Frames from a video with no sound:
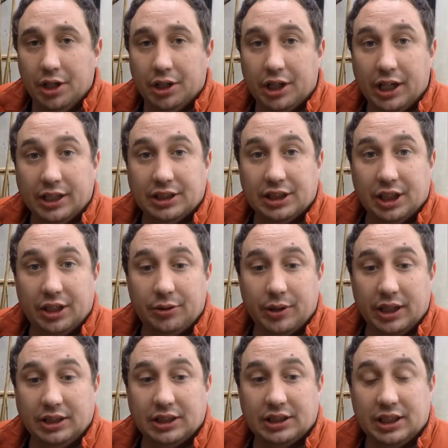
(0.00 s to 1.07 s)
Okay, so
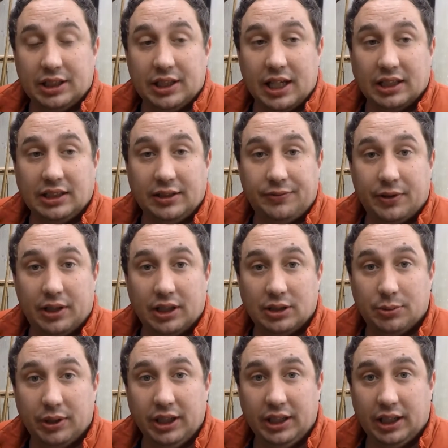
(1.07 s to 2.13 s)
as I said, that's it for
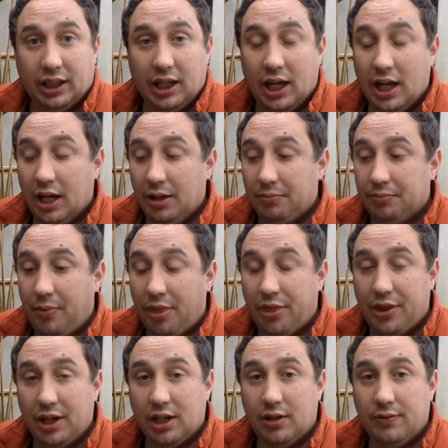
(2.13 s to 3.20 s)
this week.
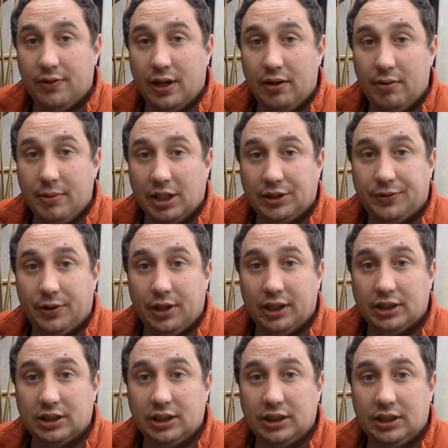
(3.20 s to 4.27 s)
Thank you very much for
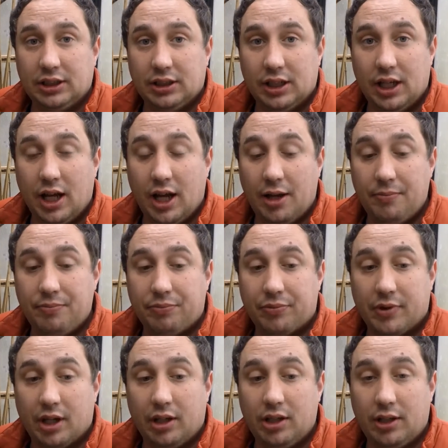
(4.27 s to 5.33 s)
listening.
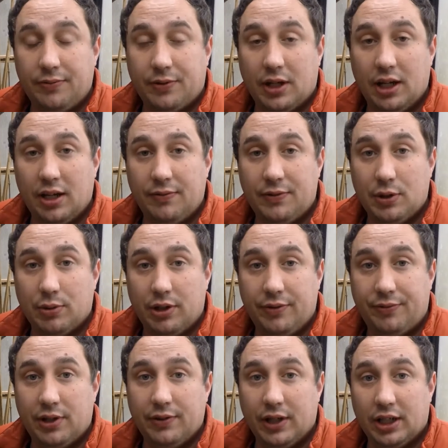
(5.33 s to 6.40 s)
Don't forget,
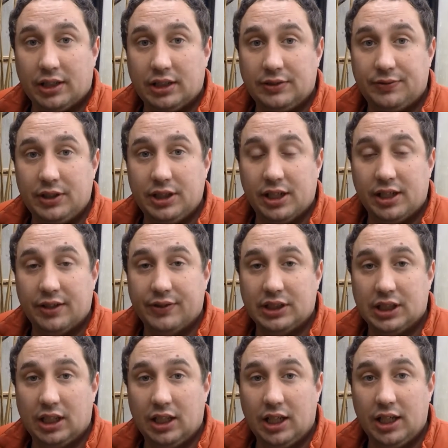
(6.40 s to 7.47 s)
if you like this video, give
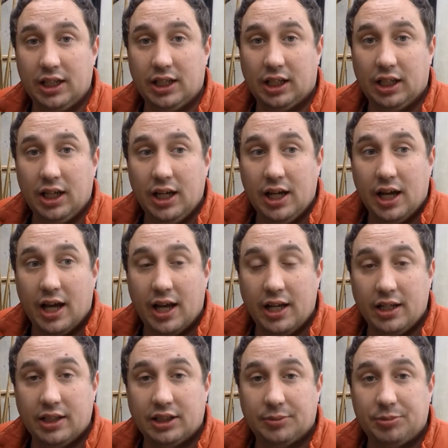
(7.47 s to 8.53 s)
us a like
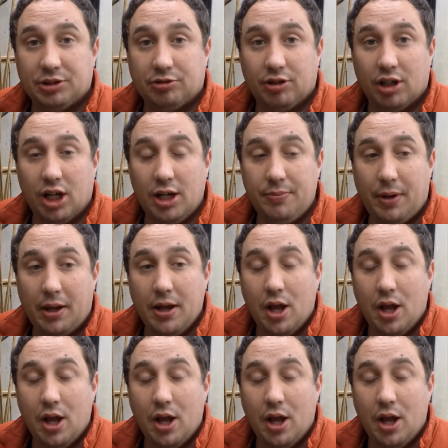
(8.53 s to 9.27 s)
and subscribe.